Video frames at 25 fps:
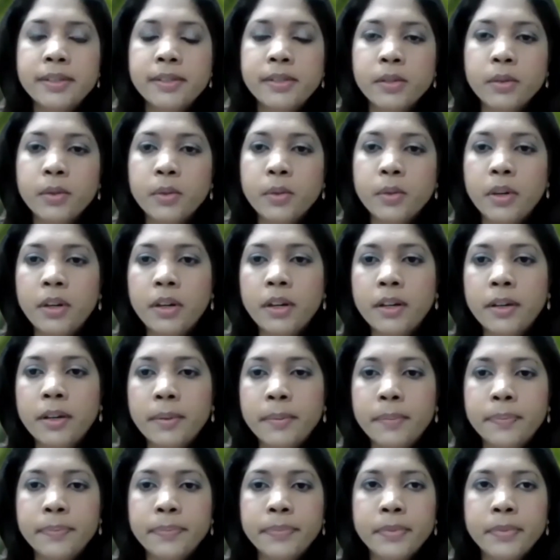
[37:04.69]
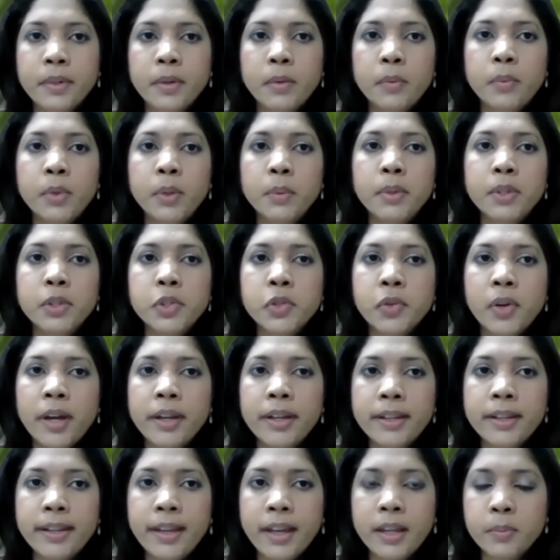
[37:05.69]
So we will
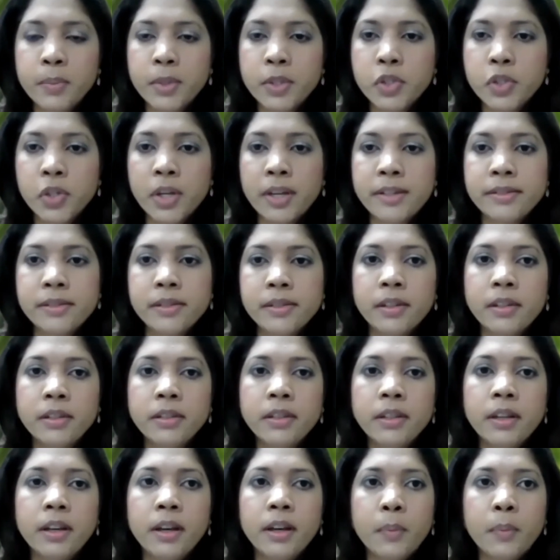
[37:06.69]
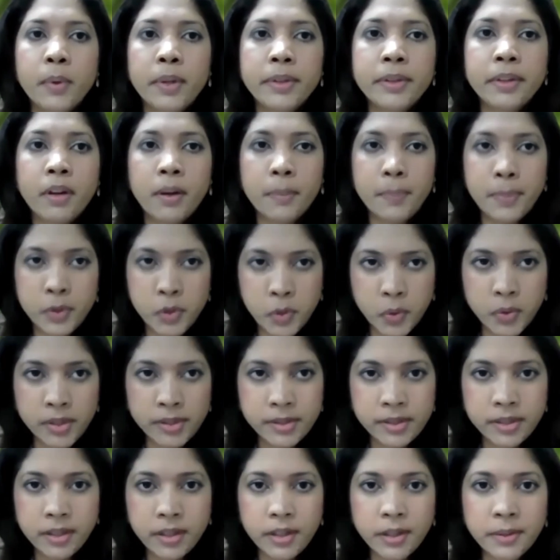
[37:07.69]
try again with Shanta when the
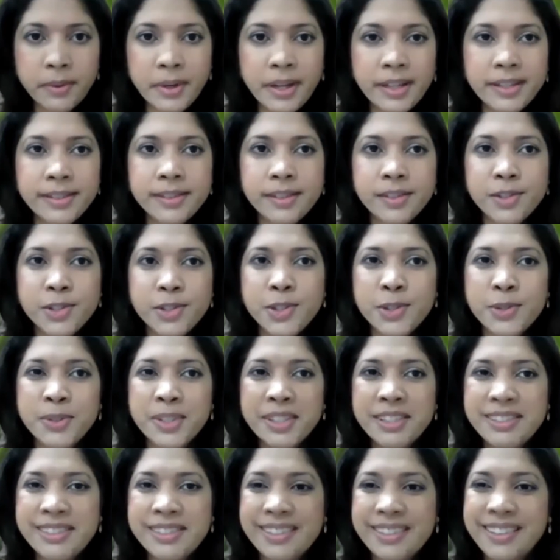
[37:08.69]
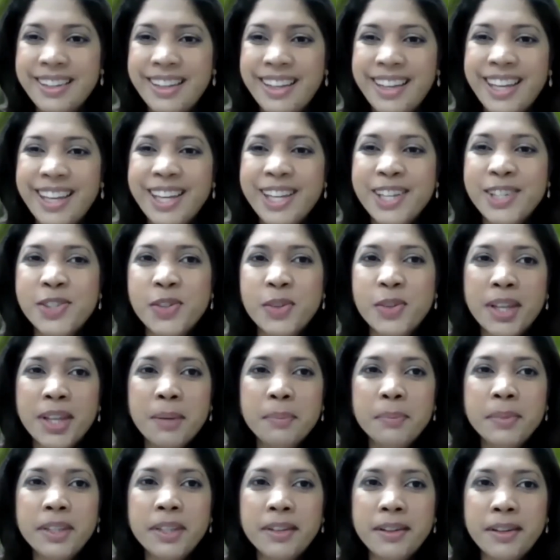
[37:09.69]
opportunity arises, Sharice. So
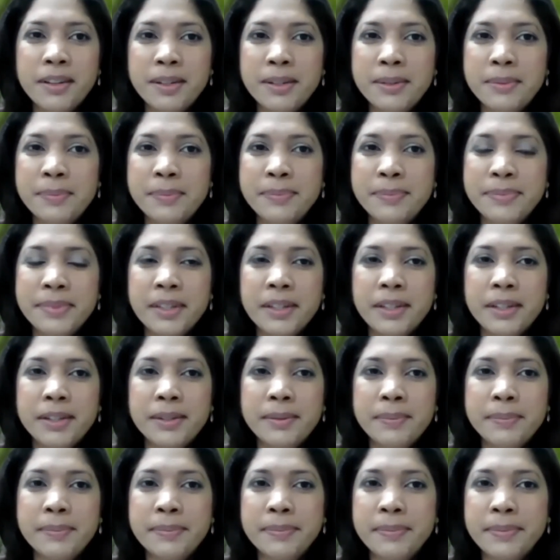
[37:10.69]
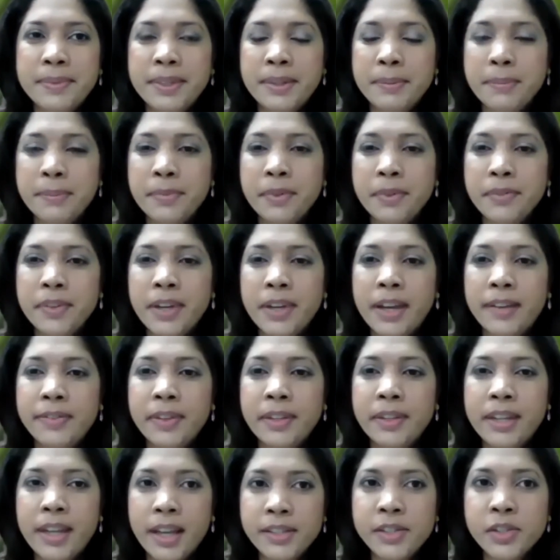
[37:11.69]
let me provide
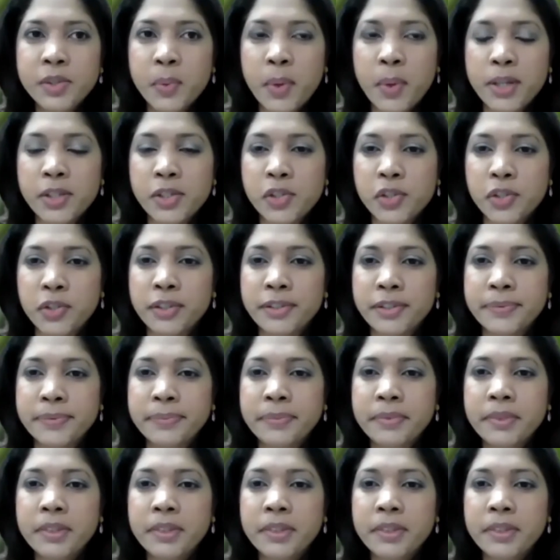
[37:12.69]
the next question.